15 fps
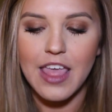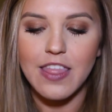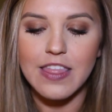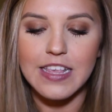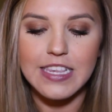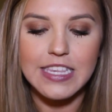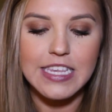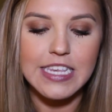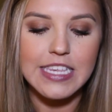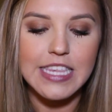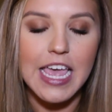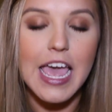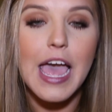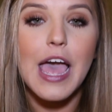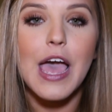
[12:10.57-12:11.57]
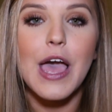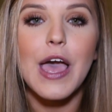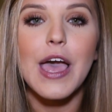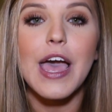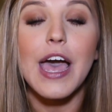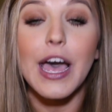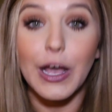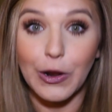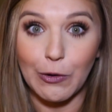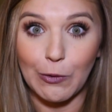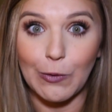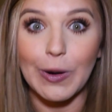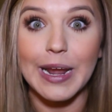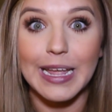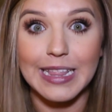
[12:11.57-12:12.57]
This is a
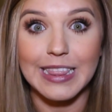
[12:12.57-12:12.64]
great